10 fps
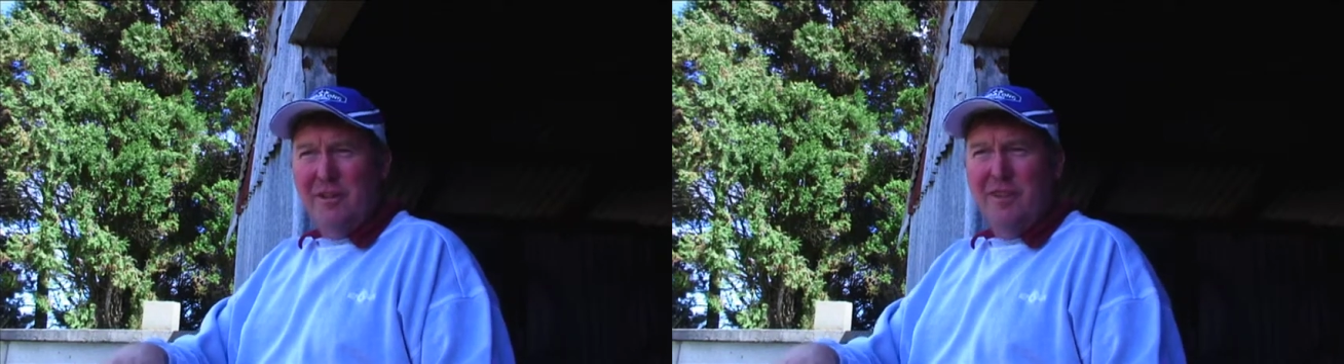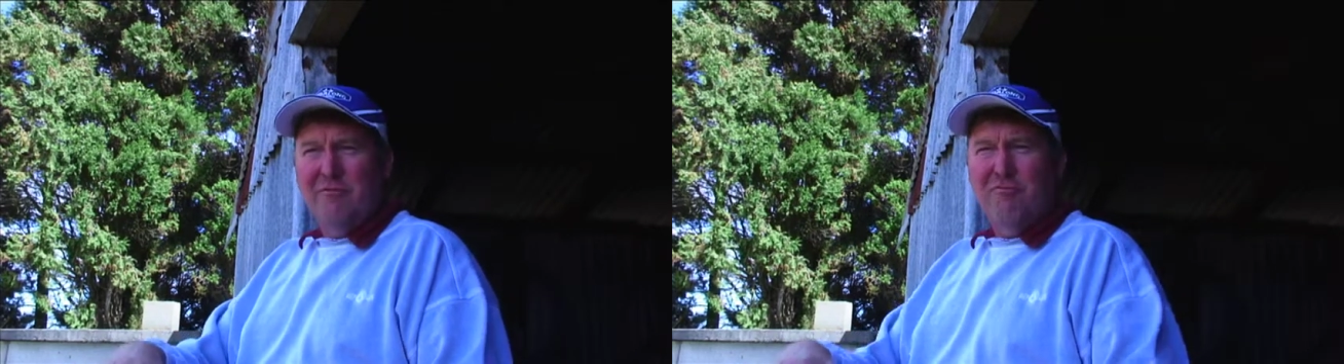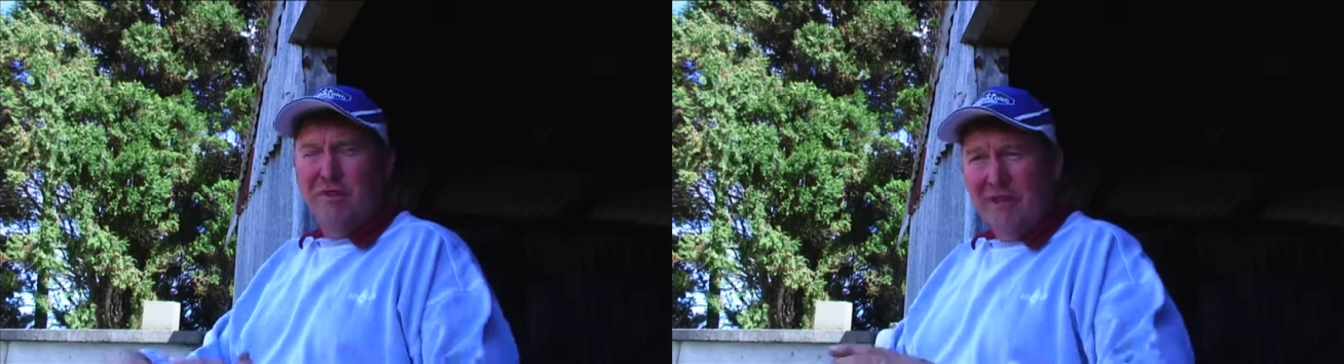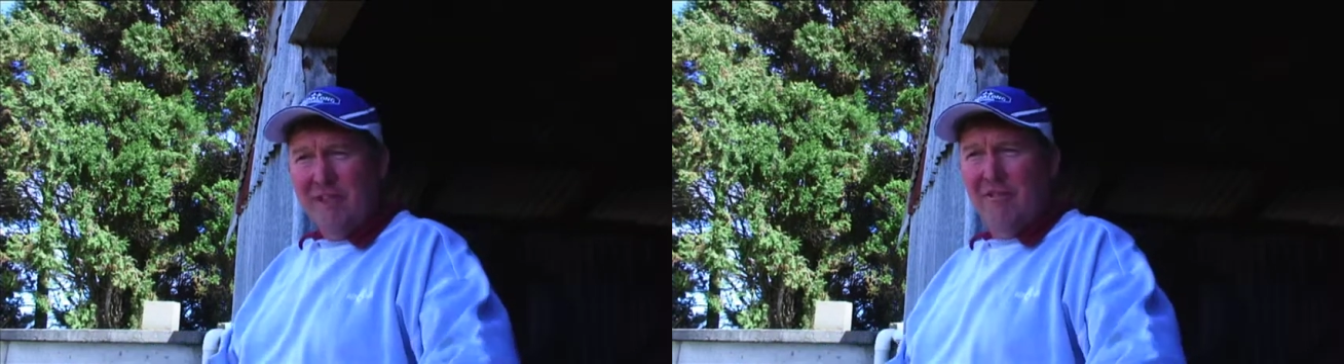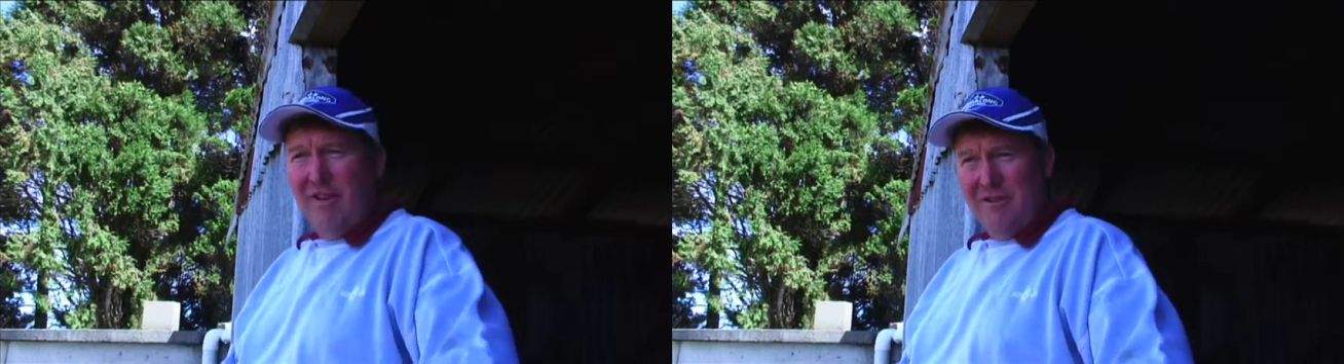it really
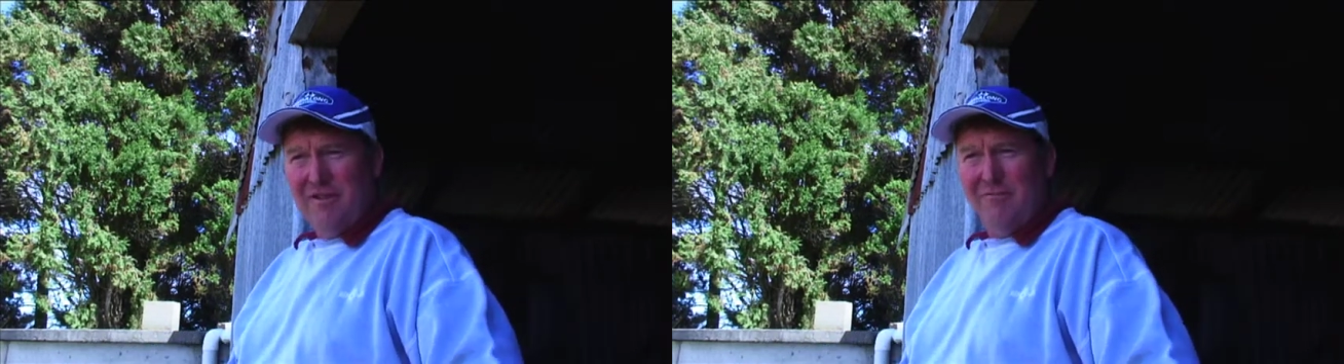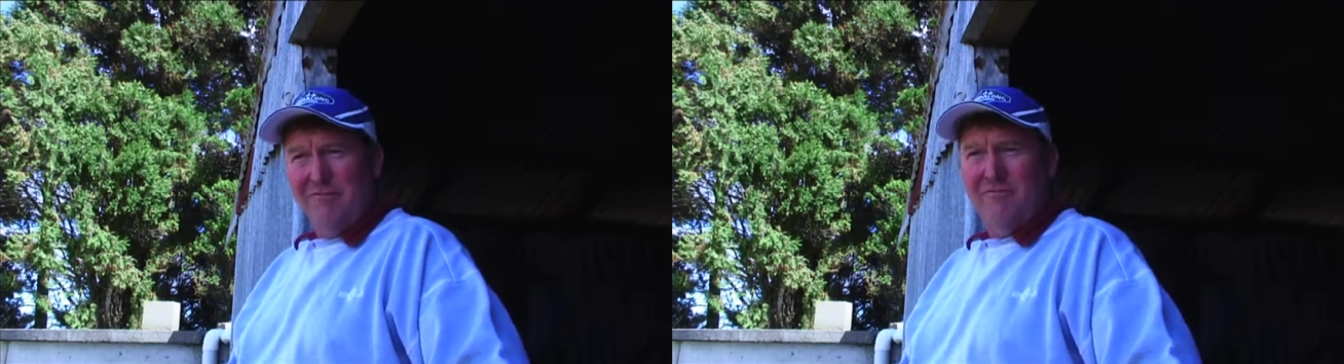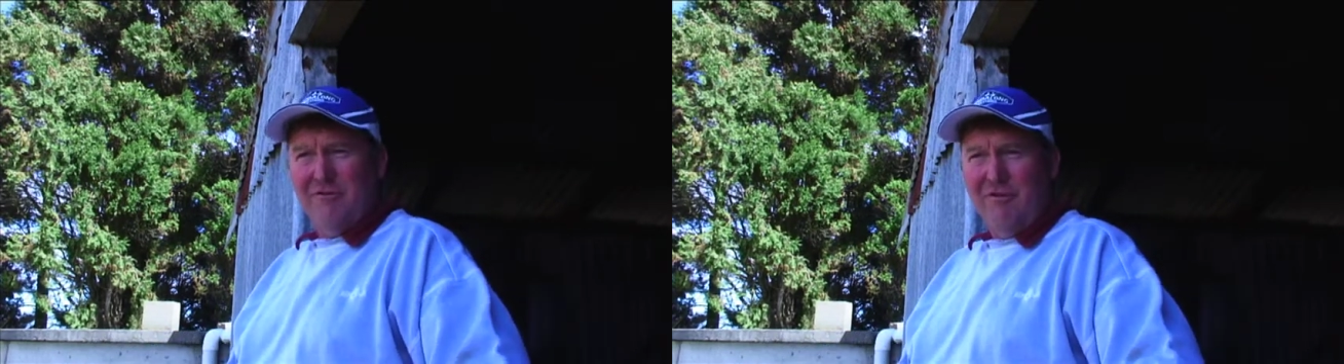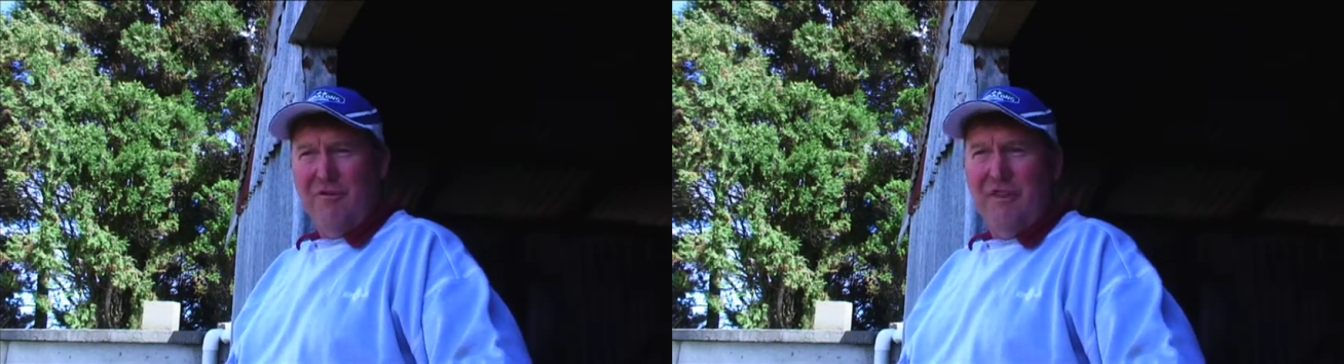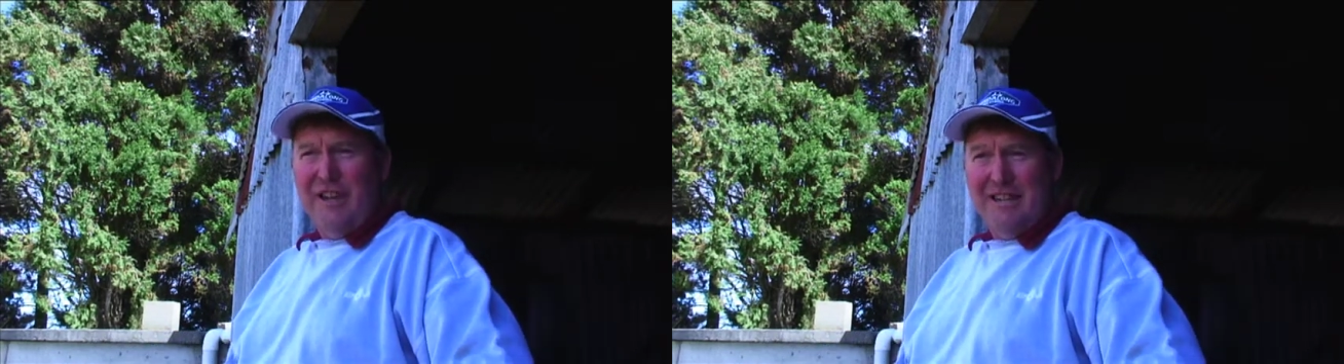grows some
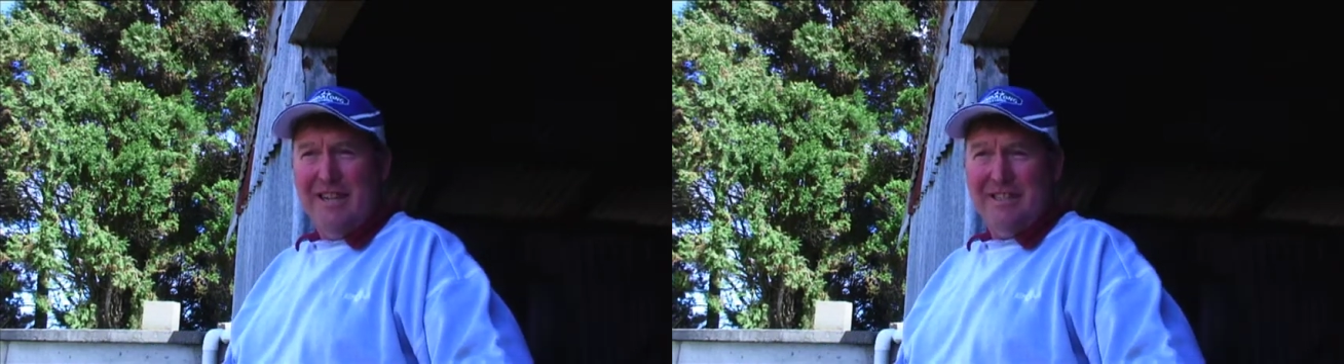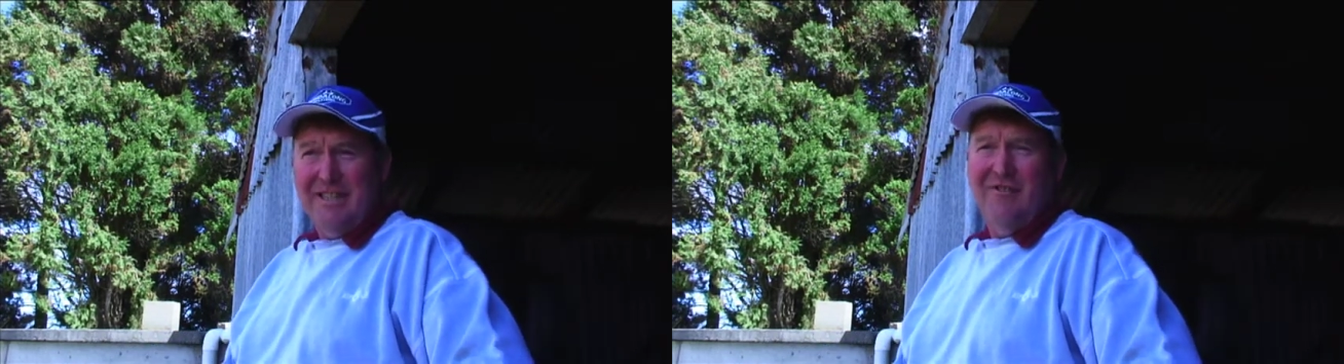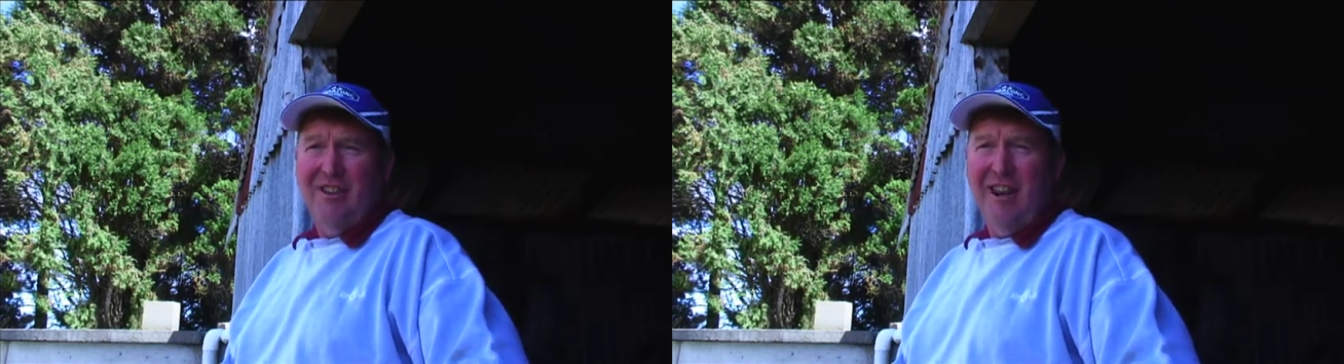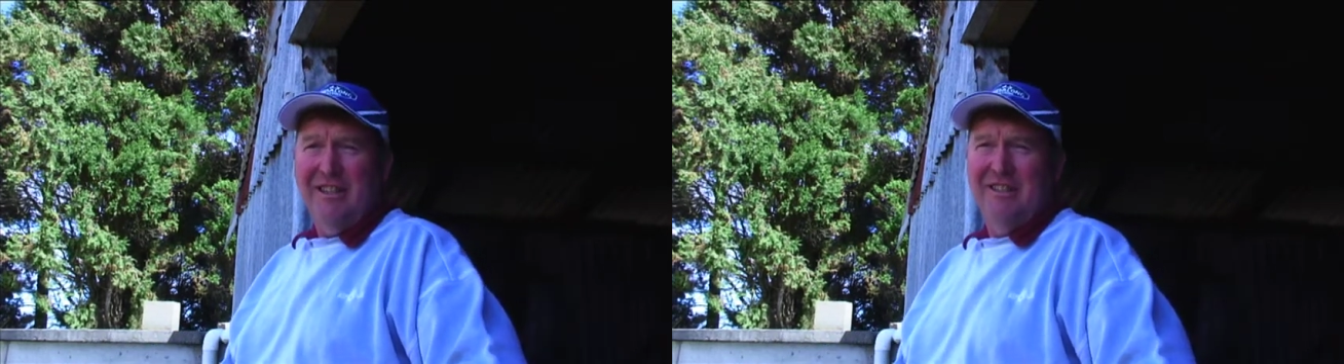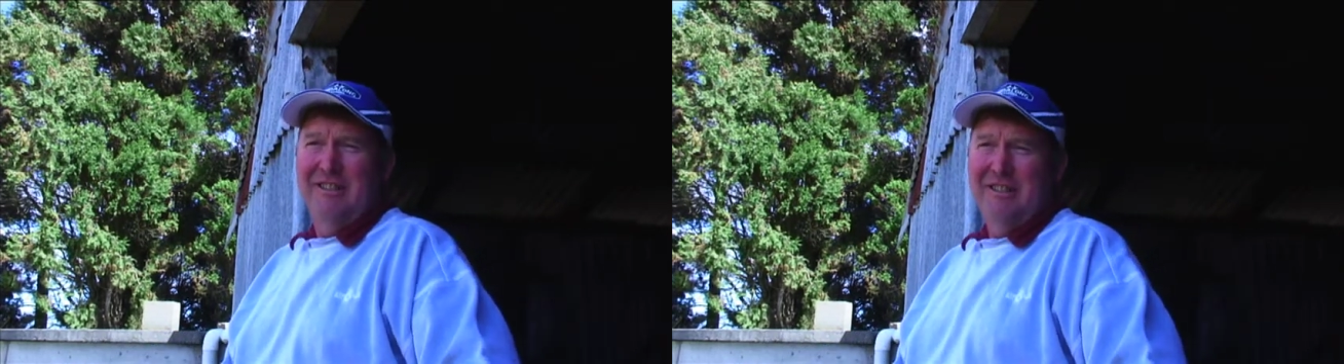fantastic grass.